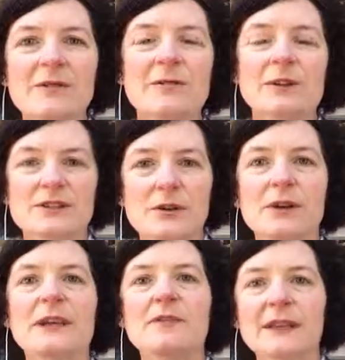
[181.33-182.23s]
if
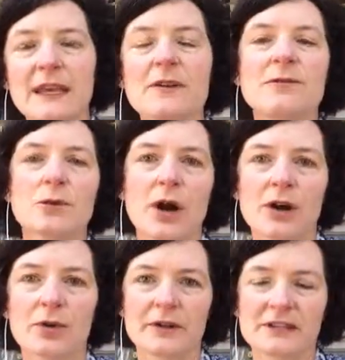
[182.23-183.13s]
you
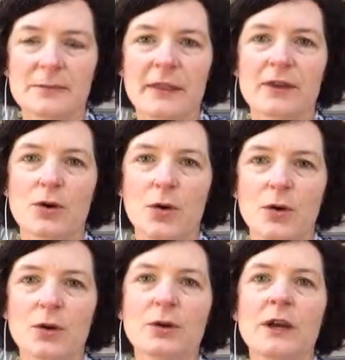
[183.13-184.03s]
are going to spend the
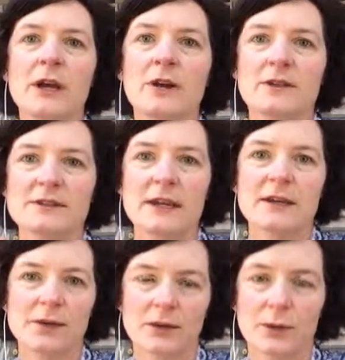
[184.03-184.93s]
whole, say
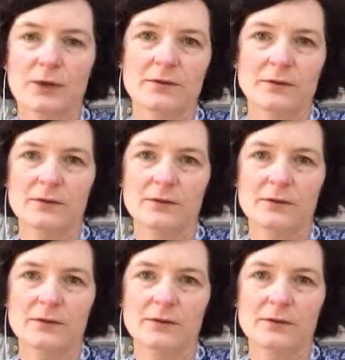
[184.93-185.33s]
you're going to work